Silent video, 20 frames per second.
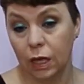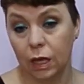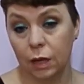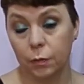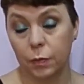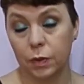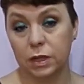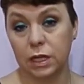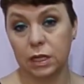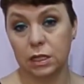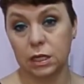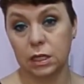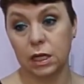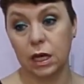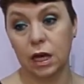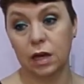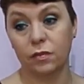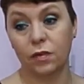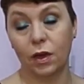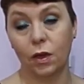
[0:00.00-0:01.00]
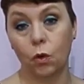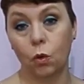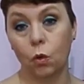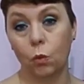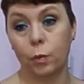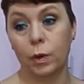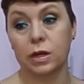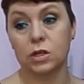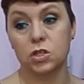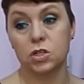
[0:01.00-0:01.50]
But they did have a whole
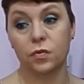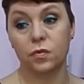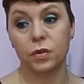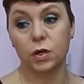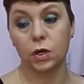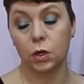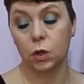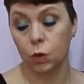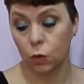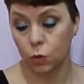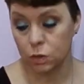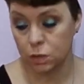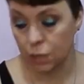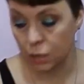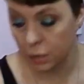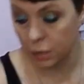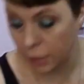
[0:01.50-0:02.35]
bunch of those, and they